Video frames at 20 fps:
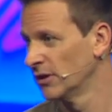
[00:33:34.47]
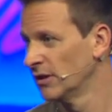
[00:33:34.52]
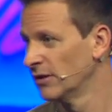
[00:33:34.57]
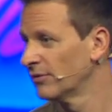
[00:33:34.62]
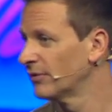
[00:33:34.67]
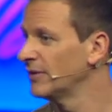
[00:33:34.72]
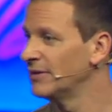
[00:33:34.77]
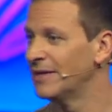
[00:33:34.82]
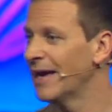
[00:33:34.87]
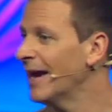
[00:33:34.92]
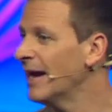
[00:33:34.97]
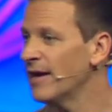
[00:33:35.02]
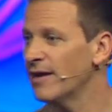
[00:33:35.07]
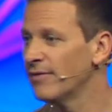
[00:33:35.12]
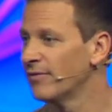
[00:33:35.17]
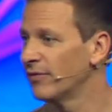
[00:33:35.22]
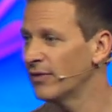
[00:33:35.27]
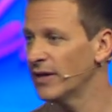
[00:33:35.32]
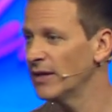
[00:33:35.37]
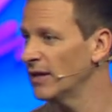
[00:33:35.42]
See,
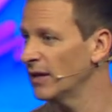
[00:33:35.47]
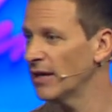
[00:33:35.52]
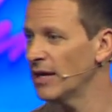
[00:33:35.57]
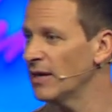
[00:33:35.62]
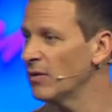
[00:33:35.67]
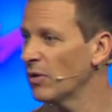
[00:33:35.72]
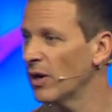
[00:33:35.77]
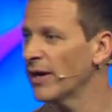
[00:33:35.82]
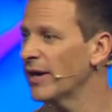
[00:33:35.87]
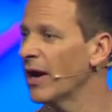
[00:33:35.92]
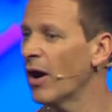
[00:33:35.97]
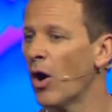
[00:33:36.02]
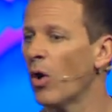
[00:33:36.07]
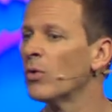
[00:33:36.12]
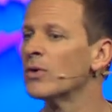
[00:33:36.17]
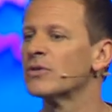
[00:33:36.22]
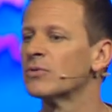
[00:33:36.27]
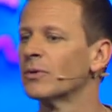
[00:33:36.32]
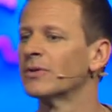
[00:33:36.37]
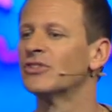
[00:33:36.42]
Dave, he
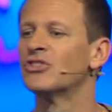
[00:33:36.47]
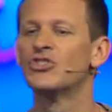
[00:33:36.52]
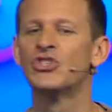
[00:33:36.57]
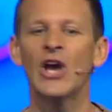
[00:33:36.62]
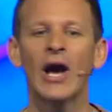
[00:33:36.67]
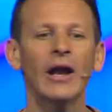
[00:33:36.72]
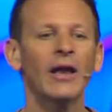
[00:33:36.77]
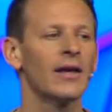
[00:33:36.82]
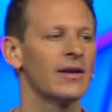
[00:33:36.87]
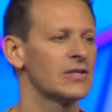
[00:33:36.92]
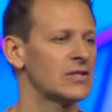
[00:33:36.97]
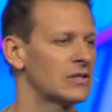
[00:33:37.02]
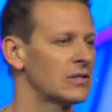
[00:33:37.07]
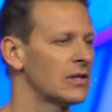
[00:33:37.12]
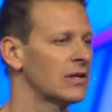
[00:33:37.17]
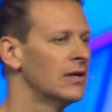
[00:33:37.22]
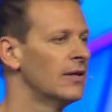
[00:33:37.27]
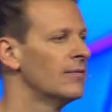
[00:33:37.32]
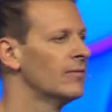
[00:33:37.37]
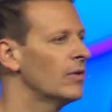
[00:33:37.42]
always was jealous
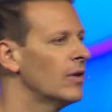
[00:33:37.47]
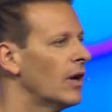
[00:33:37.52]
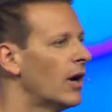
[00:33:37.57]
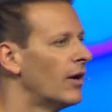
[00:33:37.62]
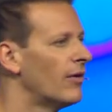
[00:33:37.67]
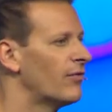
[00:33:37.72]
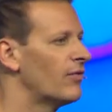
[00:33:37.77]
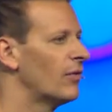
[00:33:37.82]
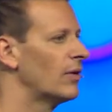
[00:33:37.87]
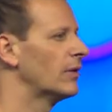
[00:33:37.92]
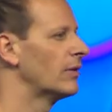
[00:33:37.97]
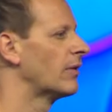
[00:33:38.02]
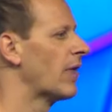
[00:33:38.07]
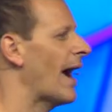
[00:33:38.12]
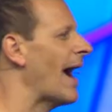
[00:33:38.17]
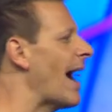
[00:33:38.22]
of the